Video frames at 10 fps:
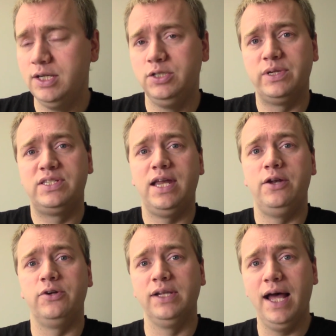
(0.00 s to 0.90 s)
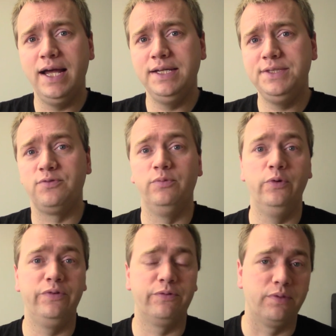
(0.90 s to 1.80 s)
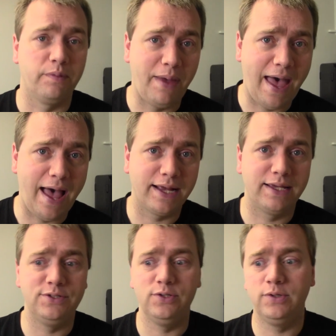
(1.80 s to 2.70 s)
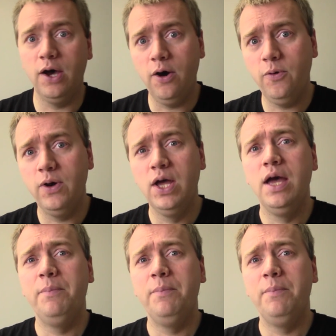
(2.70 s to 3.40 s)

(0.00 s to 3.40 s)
to extend your lines, removing from the back as you go.